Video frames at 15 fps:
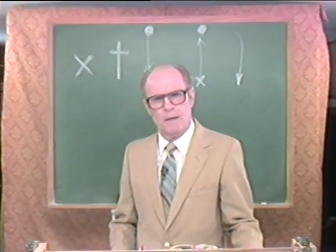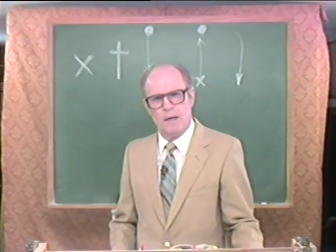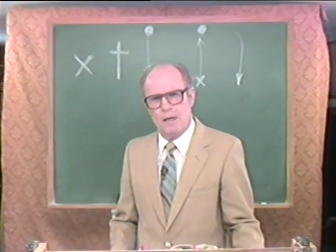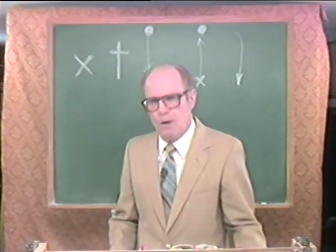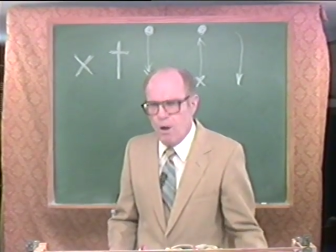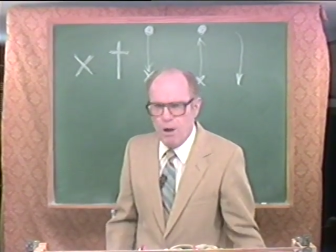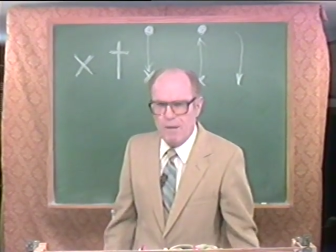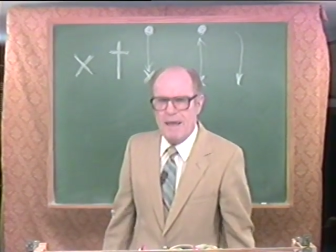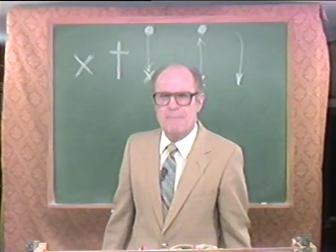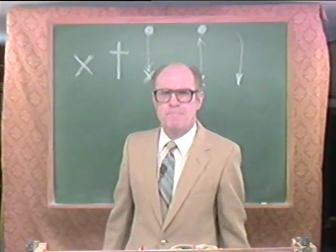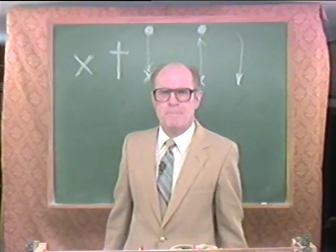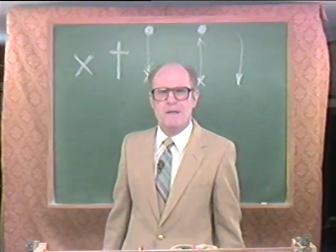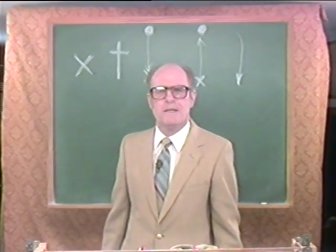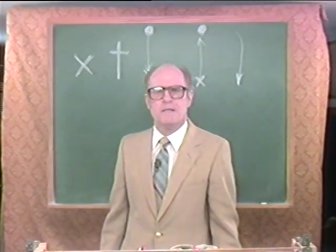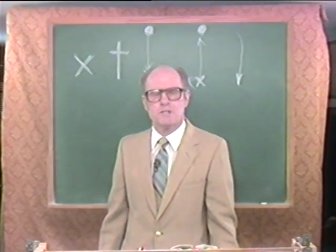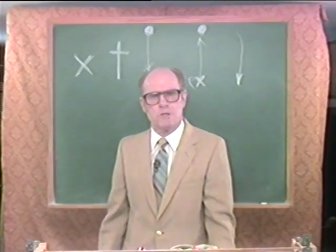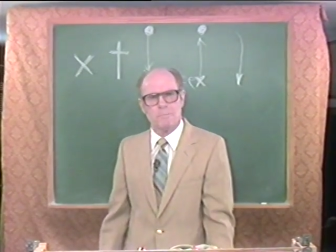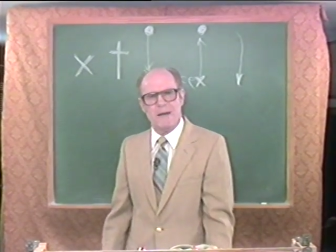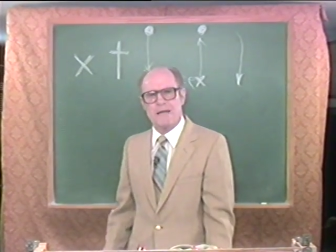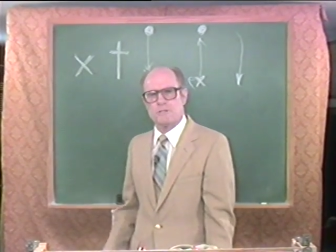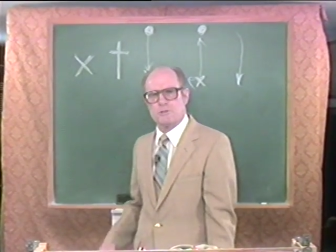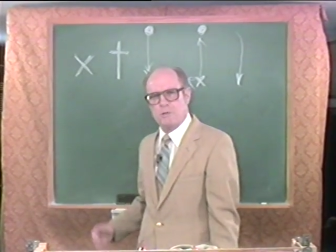And all that business
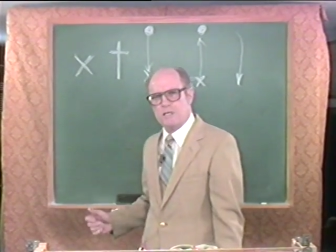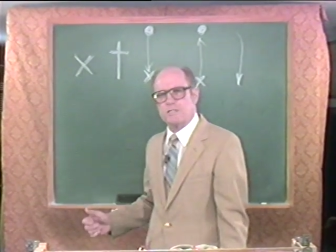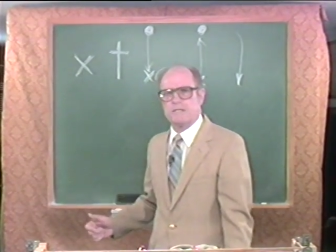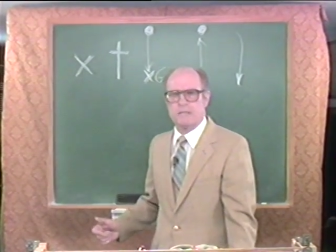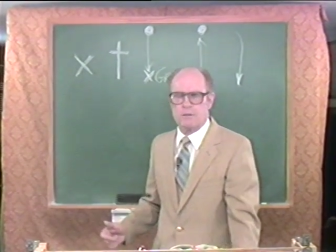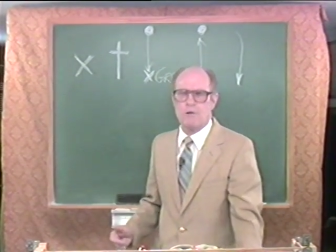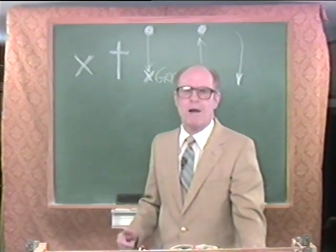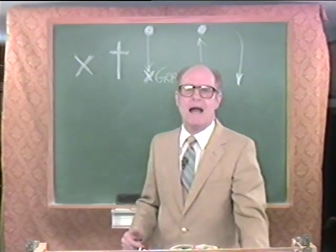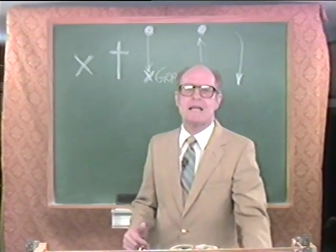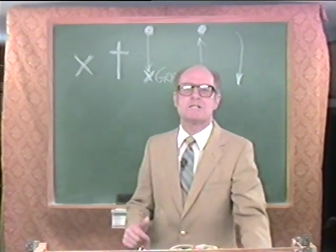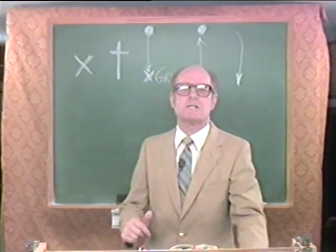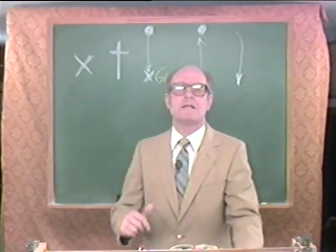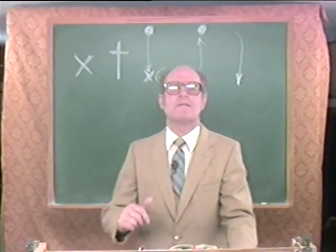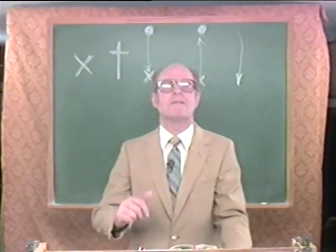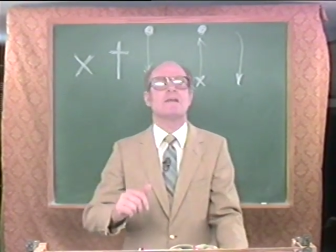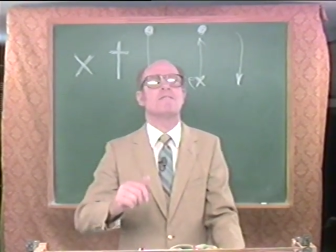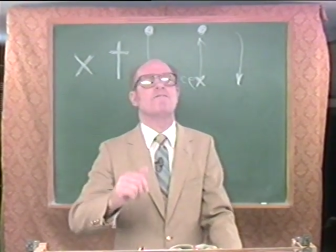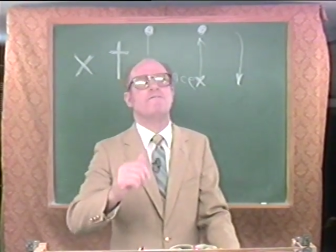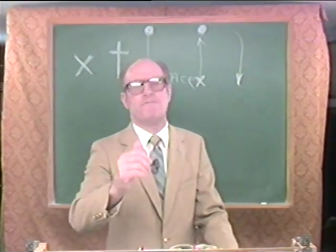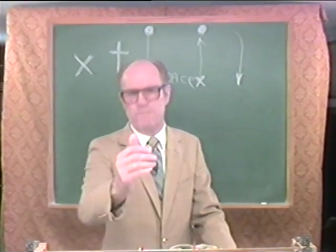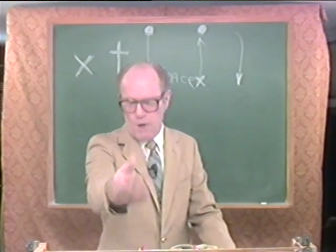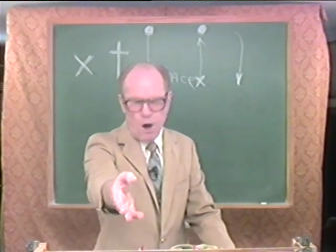about trusting Christ and then
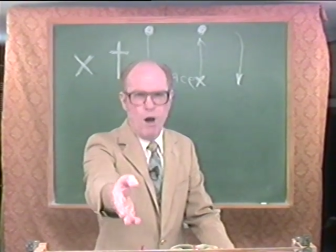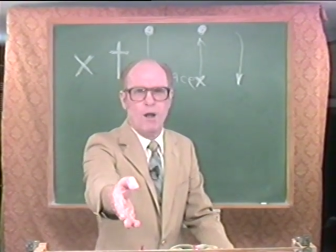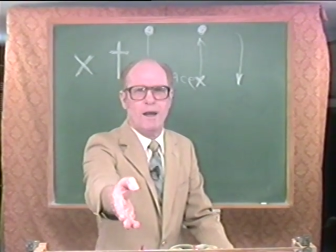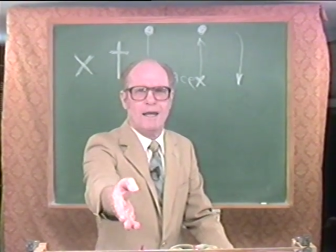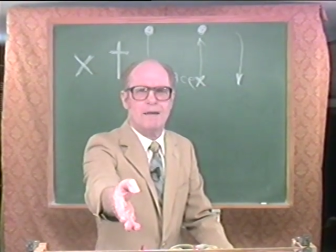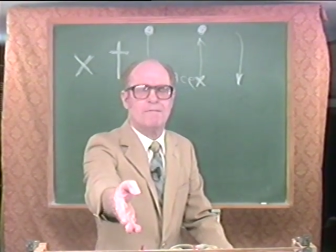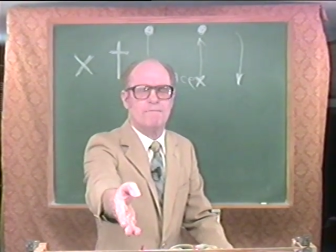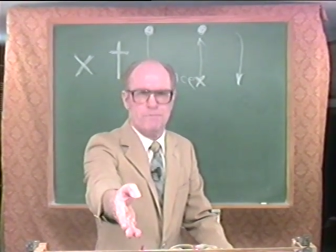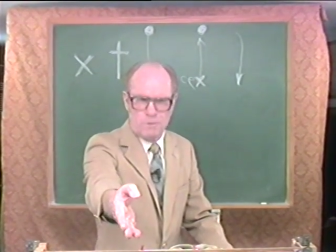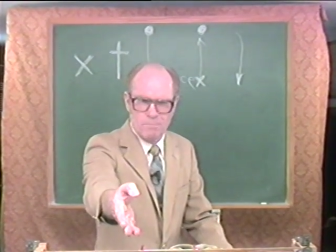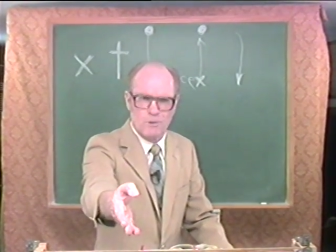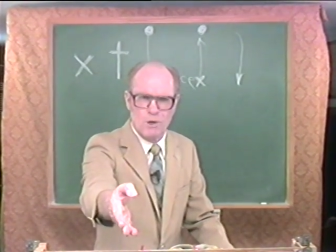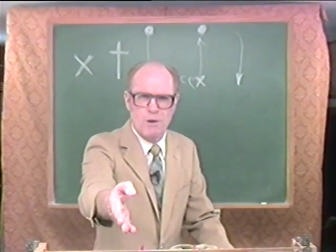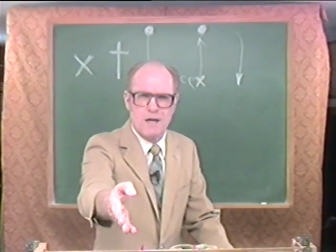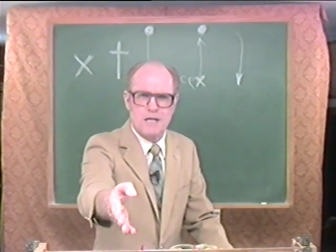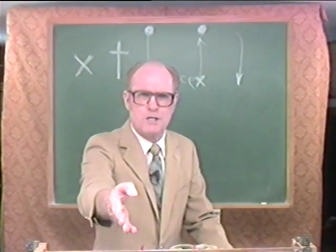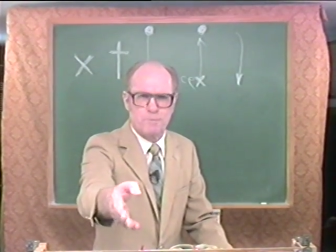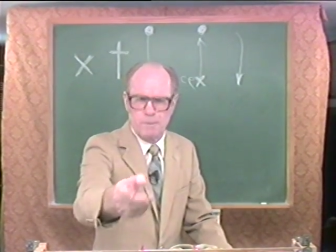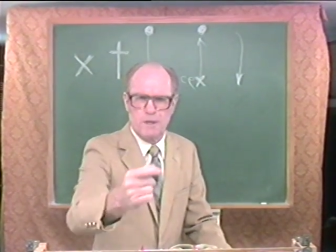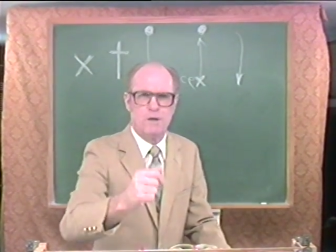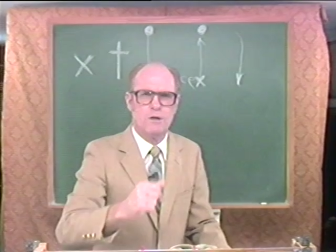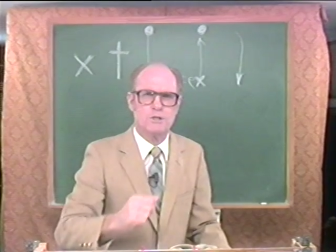falling from grace
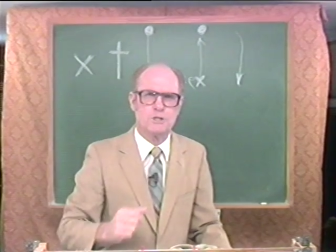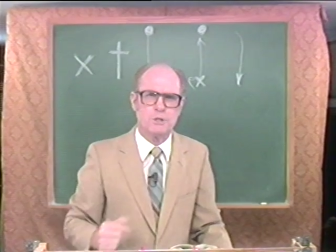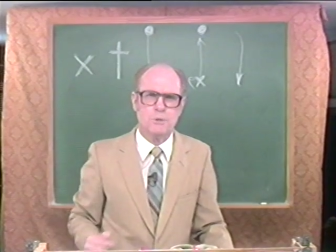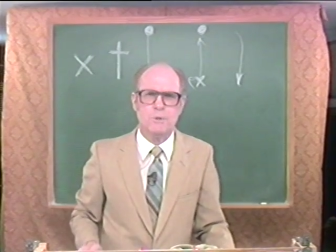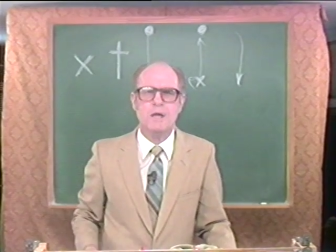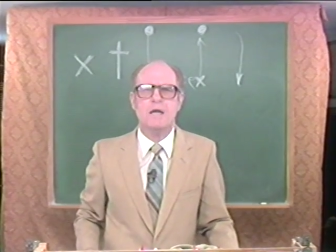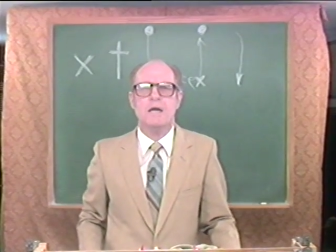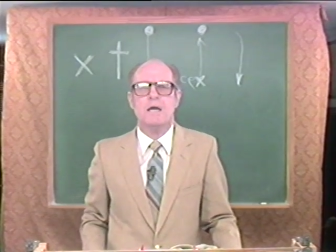because you